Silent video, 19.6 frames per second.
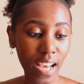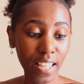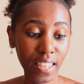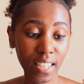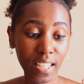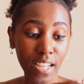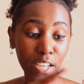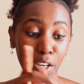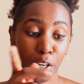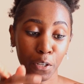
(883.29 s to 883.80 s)

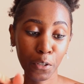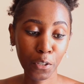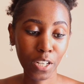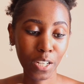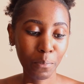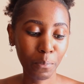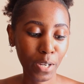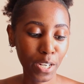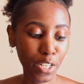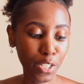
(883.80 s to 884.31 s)
and I can
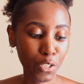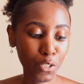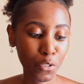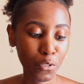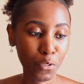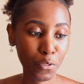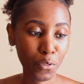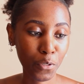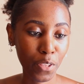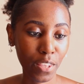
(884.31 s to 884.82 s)
only manage
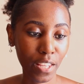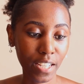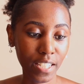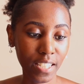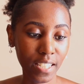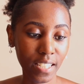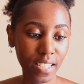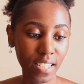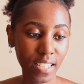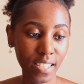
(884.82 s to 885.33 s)
to do
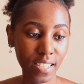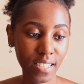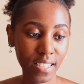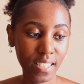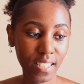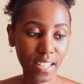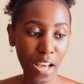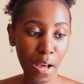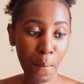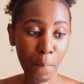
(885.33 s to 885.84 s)
30
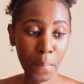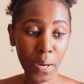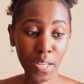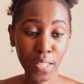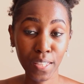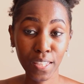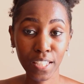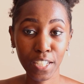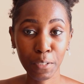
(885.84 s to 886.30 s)
cakes a month,